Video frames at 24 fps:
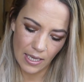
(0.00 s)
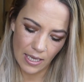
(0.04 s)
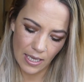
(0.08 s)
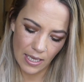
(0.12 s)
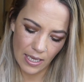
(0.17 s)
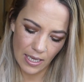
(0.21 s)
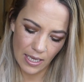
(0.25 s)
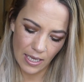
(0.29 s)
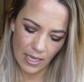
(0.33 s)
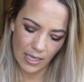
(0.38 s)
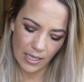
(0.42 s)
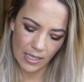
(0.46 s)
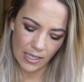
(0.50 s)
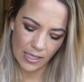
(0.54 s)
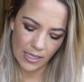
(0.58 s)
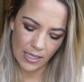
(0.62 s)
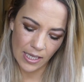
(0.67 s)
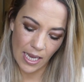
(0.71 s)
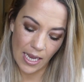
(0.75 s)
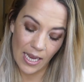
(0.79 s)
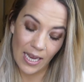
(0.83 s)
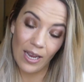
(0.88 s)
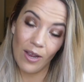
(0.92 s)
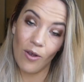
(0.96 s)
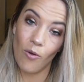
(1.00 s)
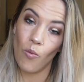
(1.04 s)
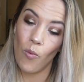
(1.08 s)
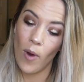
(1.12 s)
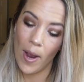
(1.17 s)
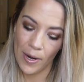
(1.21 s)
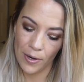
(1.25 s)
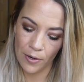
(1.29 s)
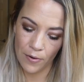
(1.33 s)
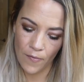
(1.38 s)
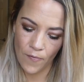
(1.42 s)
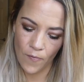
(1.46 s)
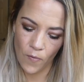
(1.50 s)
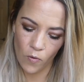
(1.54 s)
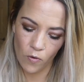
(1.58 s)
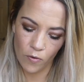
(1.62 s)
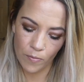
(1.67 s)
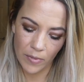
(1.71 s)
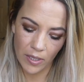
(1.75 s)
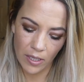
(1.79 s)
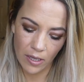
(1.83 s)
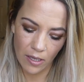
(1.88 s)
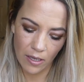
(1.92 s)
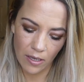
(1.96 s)
It is a wetter
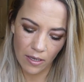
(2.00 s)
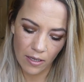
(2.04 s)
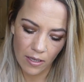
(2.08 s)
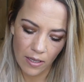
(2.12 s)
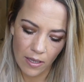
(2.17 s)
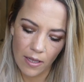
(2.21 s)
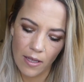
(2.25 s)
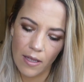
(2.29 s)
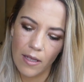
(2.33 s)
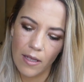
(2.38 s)
formula.